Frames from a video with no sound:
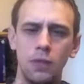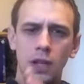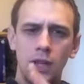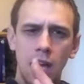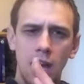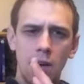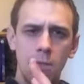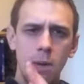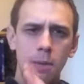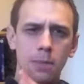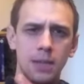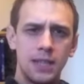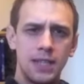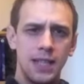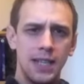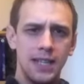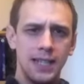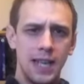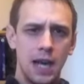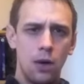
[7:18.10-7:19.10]
that I remember
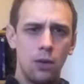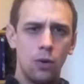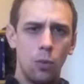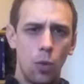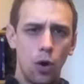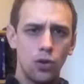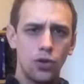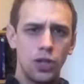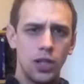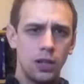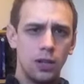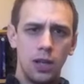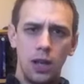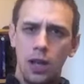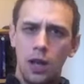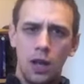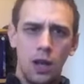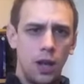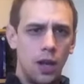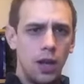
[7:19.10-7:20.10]
sitting down and watching,
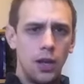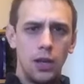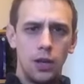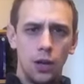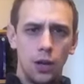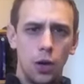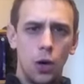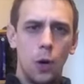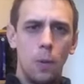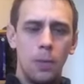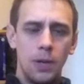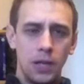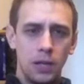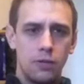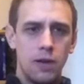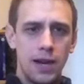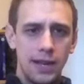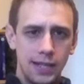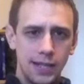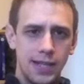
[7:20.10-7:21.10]
you know, opening
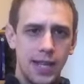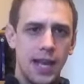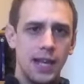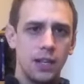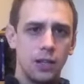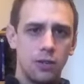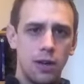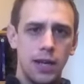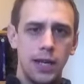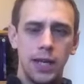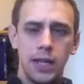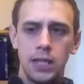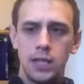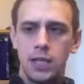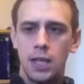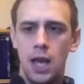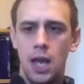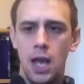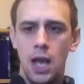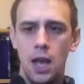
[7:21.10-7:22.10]
credits to end credits,
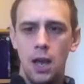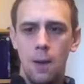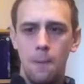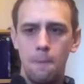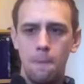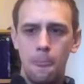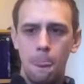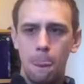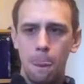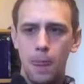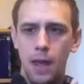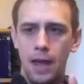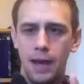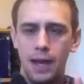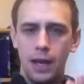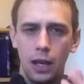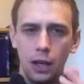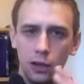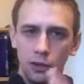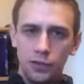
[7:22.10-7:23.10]

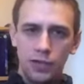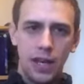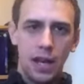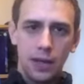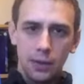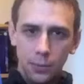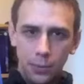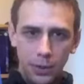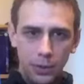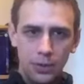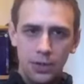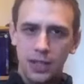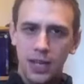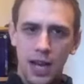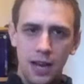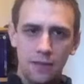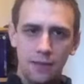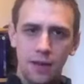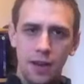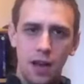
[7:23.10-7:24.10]
and loved it. We used to
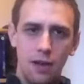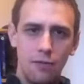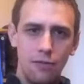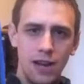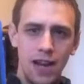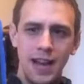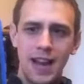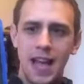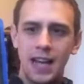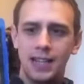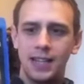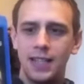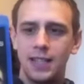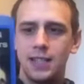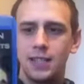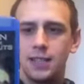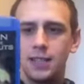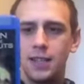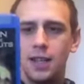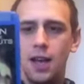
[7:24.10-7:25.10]
kind of reenact
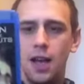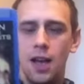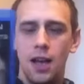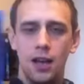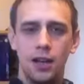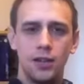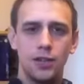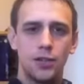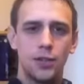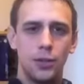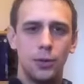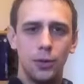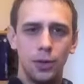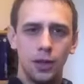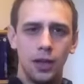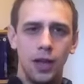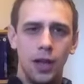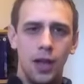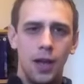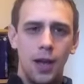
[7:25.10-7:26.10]
this at
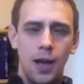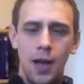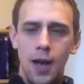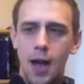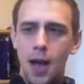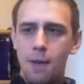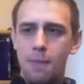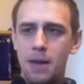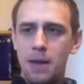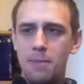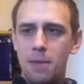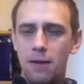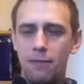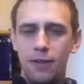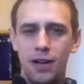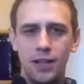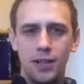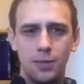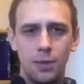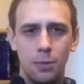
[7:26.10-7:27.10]
school, me and my
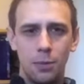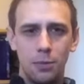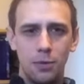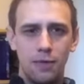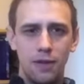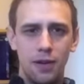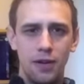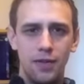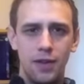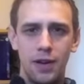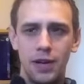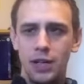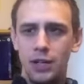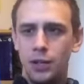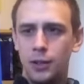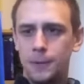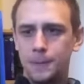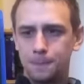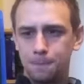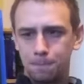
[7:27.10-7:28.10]
friends, when we were very
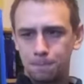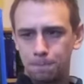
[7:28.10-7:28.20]
young.